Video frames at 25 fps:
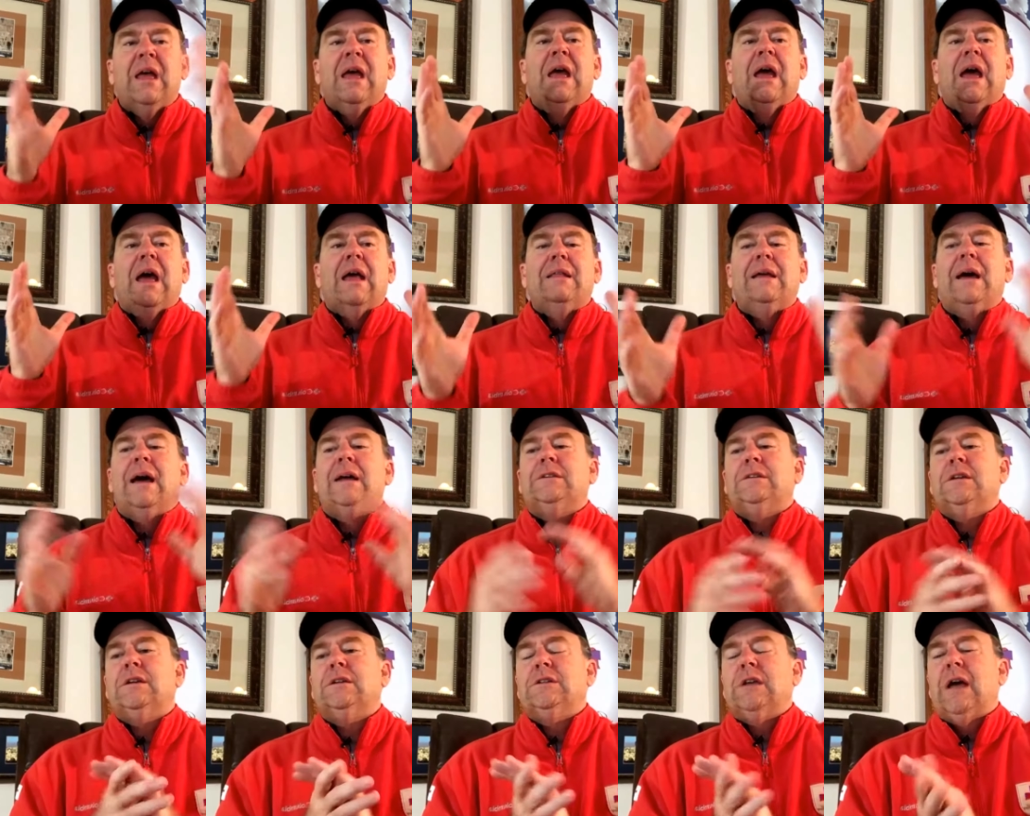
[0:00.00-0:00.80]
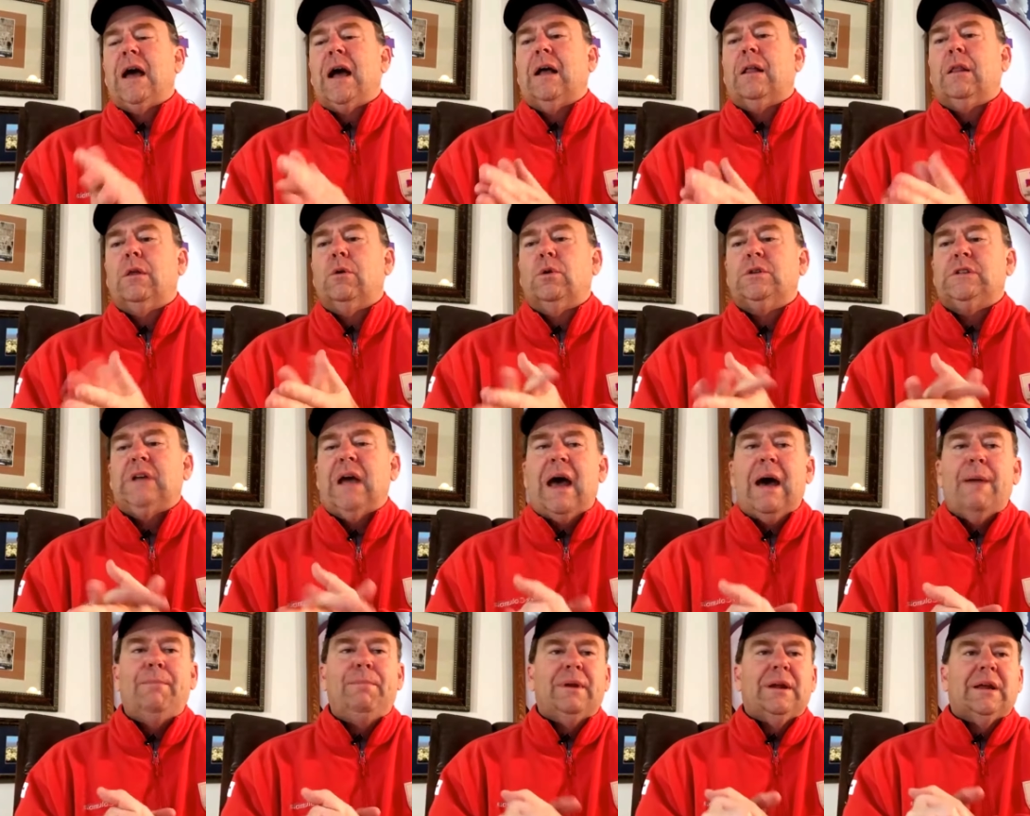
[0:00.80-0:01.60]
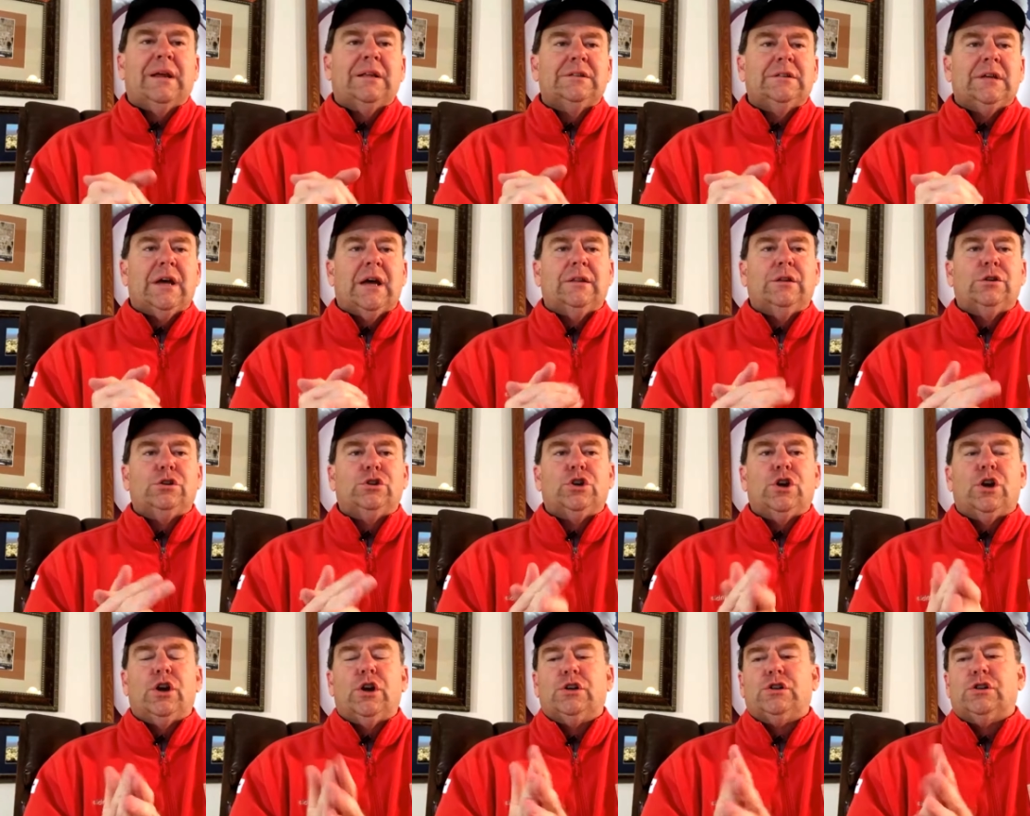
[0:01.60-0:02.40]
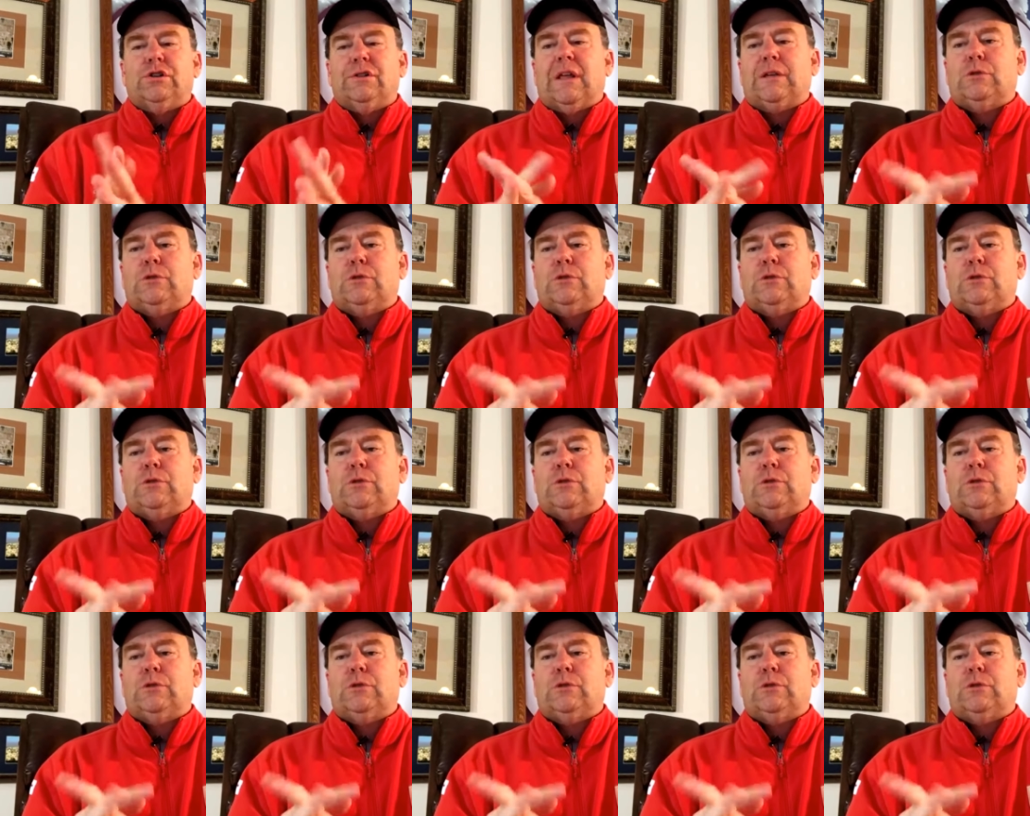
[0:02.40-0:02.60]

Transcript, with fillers: And that's exactly what's happening inside the church.